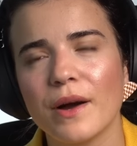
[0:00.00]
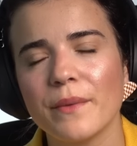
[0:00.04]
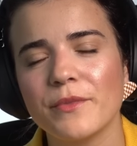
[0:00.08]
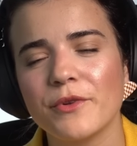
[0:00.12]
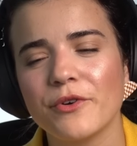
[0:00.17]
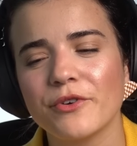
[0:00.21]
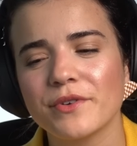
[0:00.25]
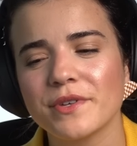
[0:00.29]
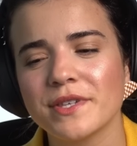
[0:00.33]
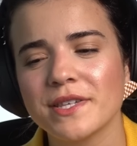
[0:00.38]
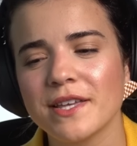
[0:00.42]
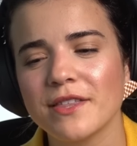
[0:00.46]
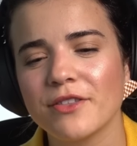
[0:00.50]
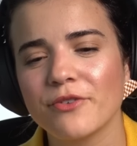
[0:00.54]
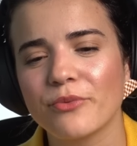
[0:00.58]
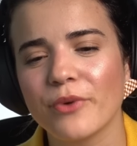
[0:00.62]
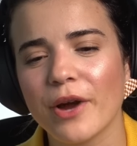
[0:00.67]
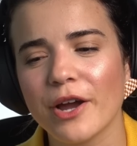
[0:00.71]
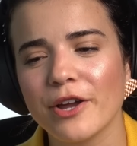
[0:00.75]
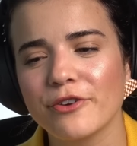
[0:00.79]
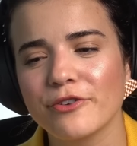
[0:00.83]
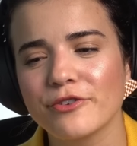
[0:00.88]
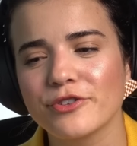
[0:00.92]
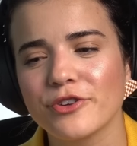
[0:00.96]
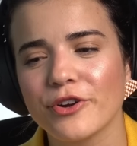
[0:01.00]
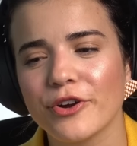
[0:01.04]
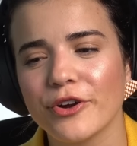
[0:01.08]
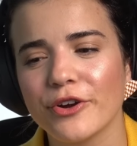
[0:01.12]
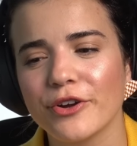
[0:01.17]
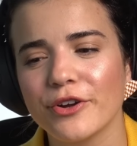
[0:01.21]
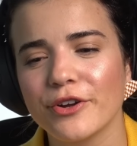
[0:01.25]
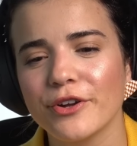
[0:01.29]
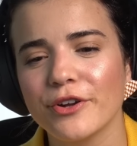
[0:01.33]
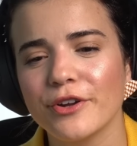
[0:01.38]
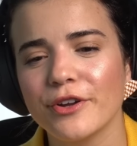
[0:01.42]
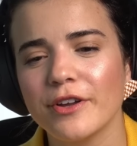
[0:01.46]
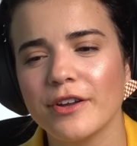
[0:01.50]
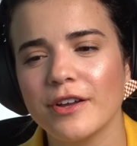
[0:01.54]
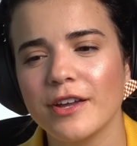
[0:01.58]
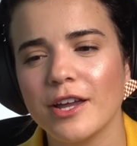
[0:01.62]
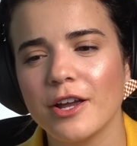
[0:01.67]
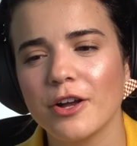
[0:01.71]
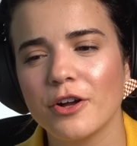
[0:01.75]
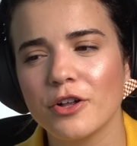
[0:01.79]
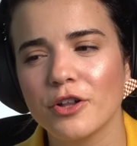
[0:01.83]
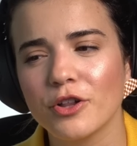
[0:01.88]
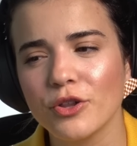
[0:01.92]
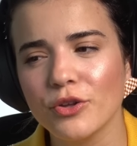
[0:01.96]
I'm noticing the writers are
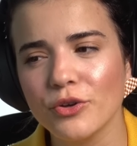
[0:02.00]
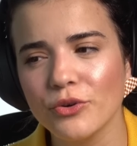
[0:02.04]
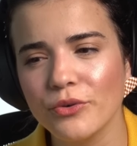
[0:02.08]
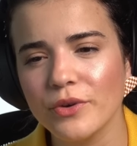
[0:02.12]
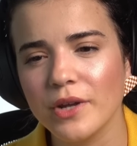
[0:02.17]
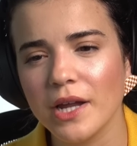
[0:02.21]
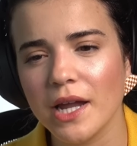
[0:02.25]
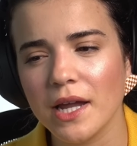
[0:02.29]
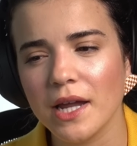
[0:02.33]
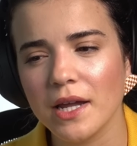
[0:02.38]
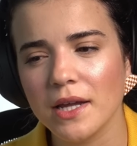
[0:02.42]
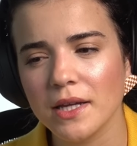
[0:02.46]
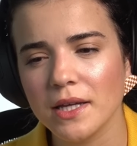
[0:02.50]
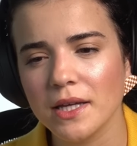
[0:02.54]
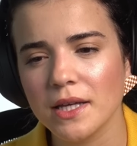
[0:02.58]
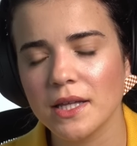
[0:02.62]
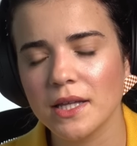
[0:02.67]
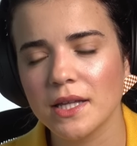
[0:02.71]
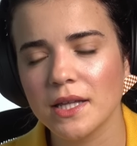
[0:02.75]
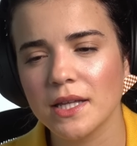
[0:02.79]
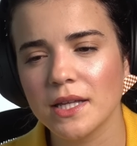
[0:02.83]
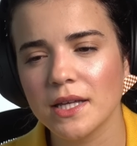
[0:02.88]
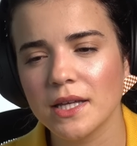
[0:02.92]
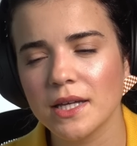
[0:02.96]
including